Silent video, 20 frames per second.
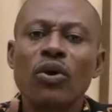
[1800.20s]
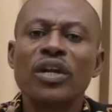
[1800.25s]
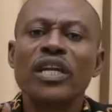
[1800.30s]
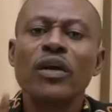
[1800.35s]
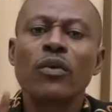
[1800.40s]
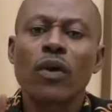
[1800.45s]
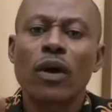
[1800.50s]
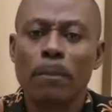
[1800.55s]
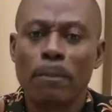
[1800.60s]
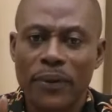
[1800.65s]

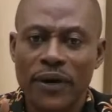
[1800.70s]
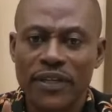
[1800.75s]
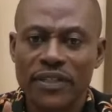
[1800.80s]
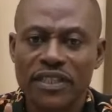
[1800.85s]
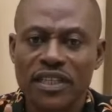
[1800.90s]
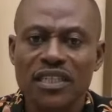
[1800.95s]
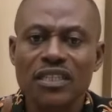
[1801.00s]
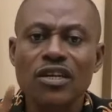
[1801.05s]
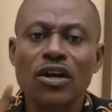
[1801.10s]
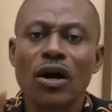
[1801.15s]
only one
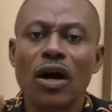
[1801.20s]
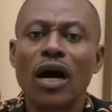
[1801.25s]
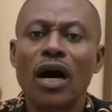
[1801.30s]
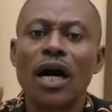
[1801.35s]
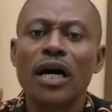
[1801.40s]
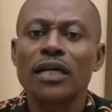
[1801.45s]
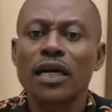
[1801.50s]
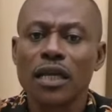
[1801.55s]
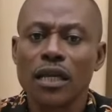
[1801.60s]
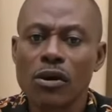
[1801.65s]
person,
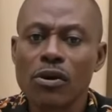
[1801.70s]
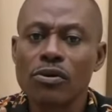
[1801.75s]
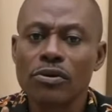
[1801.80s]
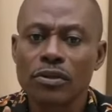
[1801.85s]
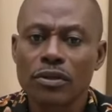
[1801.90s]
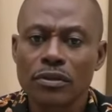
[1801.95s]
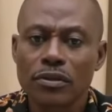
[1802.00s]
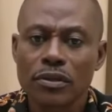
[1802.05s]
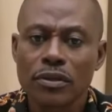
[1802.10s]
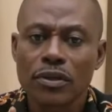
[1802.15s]
God
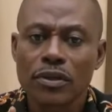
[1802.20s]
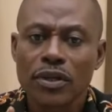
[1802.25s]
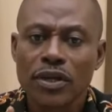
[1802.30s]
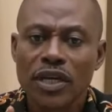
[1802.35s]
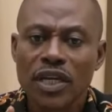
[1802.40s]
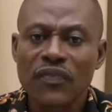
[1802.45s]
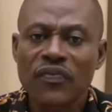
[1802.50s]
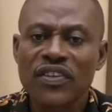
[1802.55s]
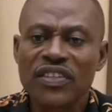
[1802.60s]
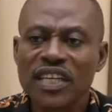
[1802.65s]
alone.
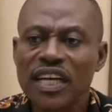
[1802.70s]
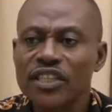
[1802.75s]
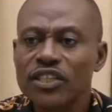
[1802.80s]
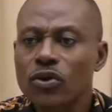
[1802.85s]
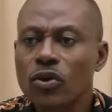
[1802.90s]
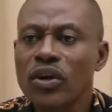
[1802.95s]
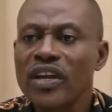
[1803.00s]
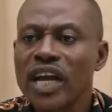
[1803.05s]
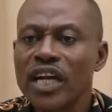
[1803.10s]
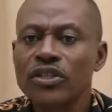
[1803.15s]
If he says
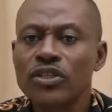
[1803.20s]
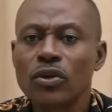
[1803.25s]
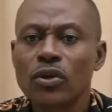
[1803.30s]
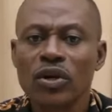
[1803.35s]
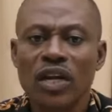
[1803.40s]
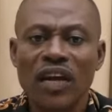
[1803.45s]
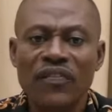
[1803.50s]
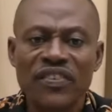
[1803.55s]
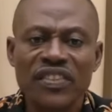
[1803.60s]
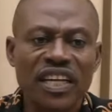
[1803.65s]
go here, you
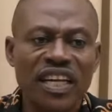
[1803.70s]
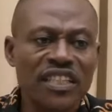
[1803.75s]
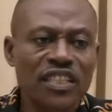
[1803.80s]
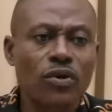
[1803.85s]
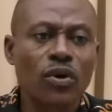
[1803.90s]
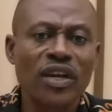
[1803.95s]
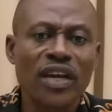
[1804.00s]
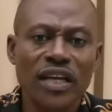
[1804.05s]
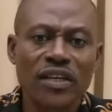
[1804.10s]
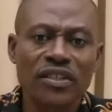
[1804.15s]
go there. If he says
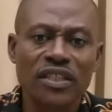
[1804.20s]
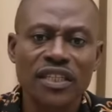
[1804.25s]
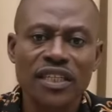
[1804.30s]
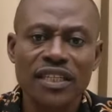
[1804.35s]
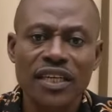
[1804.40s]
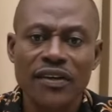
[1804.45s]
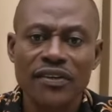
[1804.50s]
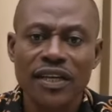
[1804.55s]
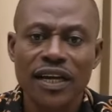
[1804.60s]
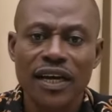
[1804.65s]
go here, you
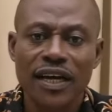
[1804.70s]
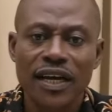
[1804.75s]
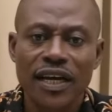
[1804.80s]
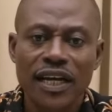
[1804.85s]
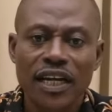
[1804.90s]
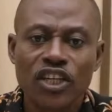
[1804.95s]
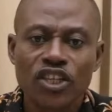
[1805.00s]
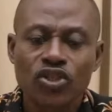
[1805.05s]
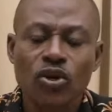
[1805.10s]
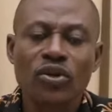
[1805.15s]
sit down there.
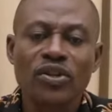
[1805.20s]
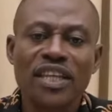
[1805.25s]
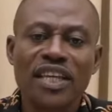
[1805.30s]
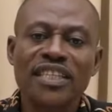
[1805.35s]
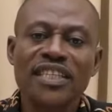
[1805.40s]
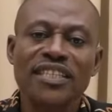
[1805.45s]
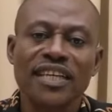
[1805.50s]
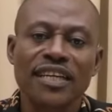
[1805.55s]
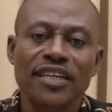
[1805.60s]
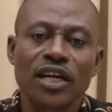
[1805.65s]
So
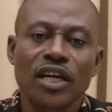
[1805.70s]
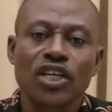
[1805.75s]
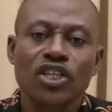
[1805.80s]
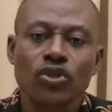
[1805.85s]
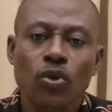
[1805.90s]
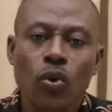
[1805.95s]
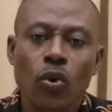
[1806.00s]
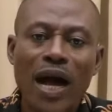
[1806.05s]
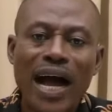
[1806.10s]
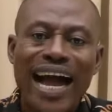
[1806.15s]
this is it.
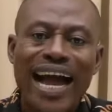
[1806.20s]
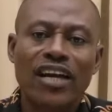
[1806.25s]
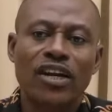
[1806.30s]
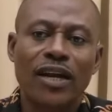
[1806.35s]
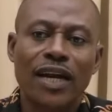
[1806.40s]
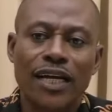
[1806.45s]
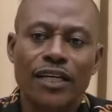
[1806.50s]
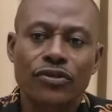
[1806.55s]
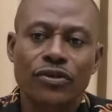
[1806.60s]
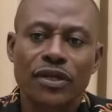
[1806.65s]
So
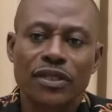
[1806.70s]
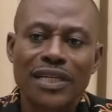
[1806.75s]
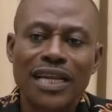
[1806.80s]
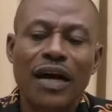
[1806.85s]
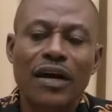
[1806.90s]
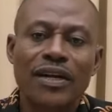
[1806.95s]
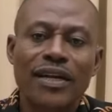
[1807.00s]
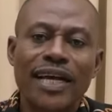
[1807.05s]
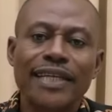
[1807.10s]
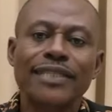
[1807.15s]
idolatry.
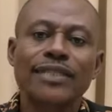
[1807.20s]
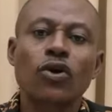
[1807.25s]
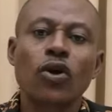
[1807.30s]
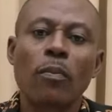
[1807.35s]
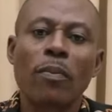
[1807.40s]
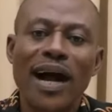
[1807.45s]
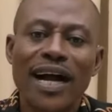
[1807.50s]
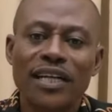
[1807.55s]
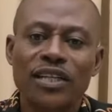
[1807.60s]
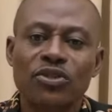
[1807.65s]
Now, let's
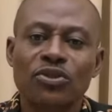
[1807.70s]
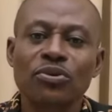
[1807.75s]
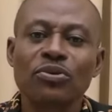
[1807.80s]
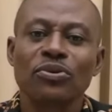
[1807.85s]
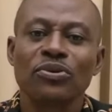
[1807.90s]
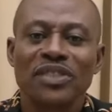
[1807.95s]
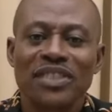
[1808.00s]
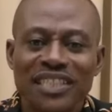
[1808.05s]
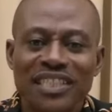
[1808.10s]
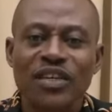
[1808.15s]
go back
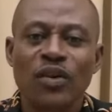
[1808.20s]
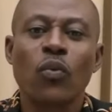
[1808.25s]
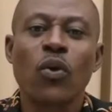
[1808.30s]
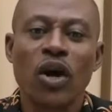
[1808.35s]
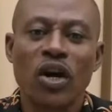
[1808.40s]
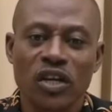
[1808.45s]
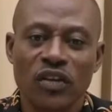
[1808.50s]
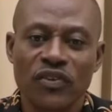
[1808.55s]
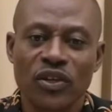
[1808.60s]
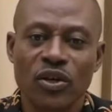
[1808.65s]
to the
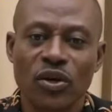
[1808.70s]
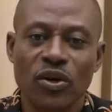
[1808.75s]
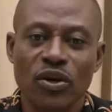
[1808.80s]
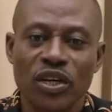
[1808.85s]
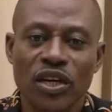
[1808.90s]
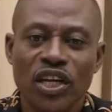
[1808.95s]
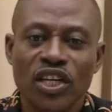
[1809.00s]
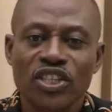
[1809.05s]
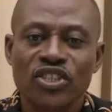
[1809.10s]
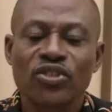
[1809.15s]
word of the
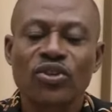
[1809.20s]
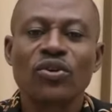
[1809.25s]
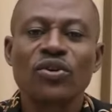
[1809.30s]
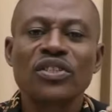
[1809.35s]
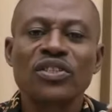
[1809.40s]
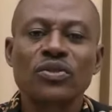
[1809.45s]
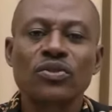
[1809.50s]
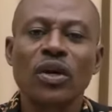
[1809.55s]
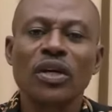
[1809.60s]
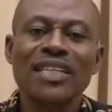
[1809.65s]
Lord.
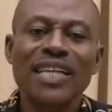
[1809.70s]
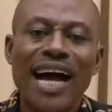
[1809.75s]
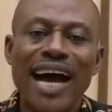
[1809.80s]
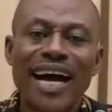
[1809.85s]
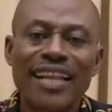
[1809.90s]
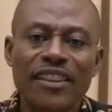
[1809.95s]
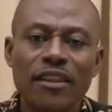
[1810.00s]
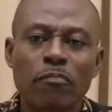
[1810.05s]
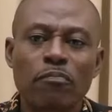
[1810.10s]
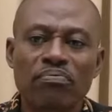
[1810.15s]
So those
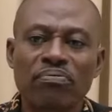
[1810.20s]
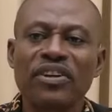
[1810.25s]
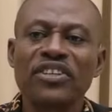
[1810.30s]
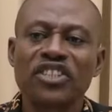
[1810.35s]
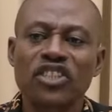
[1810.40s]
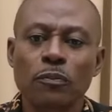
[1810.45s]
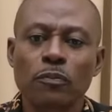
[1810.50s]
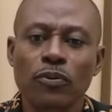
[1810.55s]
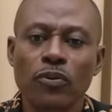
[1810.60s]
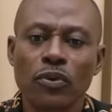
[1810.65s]
are the
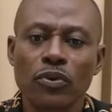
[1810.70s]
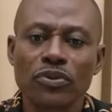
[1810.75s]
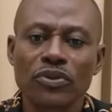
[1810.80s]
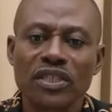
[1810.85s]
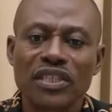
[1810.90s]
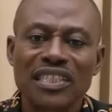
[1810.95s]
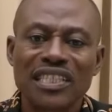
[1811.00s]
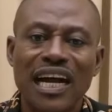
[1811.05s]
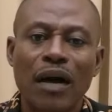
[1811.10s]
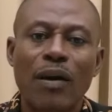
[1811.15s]

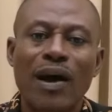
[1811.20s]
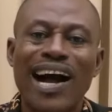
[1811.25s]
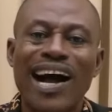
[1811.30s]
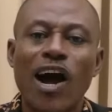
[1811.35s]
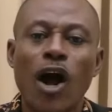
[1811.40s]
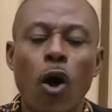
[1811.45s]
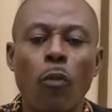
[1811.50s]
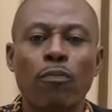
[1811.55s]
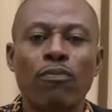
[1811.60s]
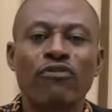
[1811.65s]
principles that were
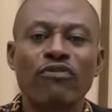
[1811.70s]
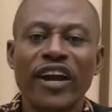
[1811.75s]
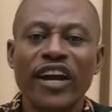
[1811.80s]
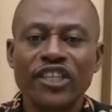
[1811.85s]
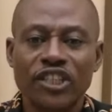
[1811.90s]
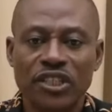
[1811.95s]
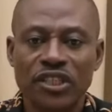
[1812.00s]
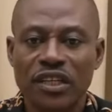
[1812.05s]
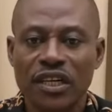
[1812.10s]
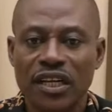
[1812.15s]

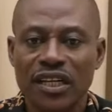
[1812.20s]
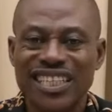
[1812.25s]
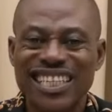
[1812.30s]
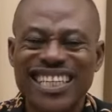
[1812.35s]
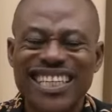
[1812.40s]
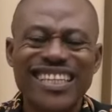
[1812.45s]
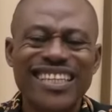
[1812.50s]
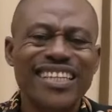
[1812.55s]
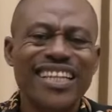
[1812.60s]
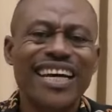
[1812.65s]
operational
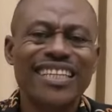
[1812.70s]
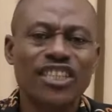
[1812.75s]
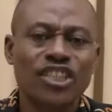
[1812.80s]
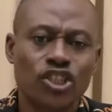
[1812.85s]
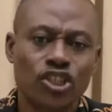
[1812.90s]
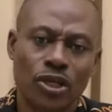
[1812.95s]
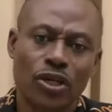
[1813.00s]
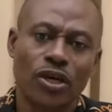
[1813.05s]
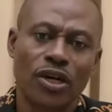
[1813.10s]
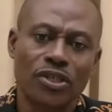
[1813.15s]
in that
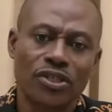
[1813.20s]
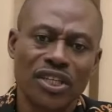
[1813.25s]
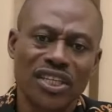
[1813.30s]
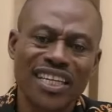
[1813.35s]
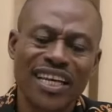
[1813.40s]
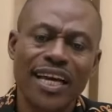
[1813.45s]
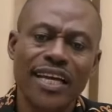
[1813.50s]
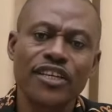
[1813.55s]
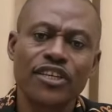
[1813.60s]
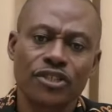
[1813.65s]
church,
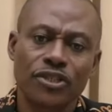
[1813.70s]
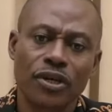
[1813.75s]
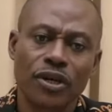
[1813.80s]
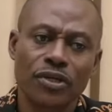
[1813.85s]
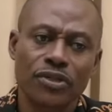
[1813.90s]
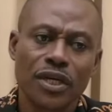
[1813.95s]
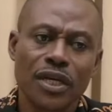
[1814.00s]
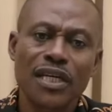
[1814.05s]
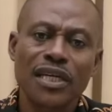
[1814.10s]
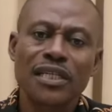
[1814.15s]
in the early church,